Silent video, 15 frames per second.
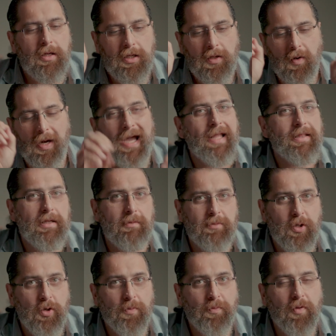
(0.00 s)
you add them
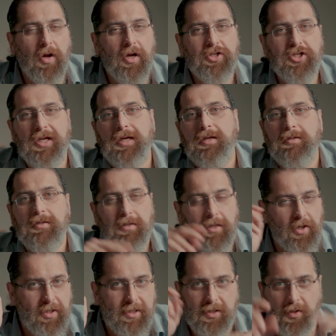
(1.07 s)
to your project,
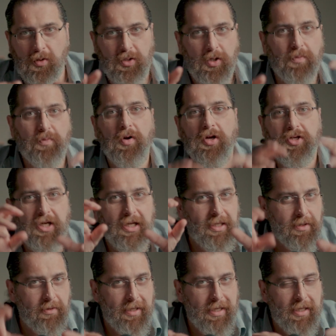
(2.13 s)
you just go to your project
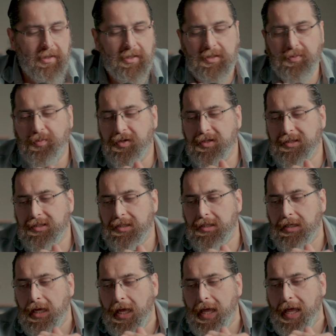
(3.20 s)
and you add this
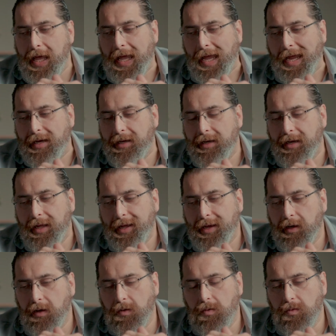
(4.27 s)
person, and
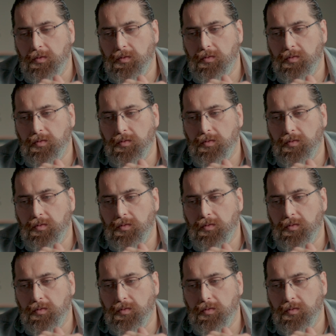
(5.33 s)
now